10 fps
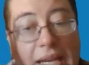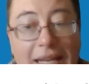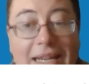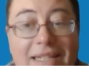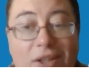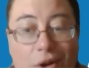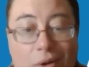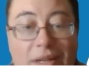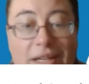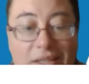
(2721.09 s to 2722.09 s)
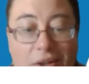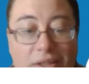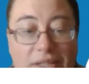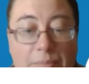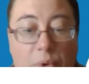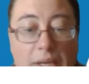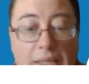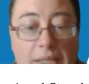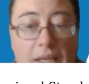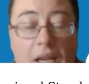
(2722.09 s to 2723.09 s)
It is only a starting
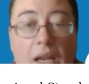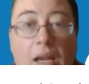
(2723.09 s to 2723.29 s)
point.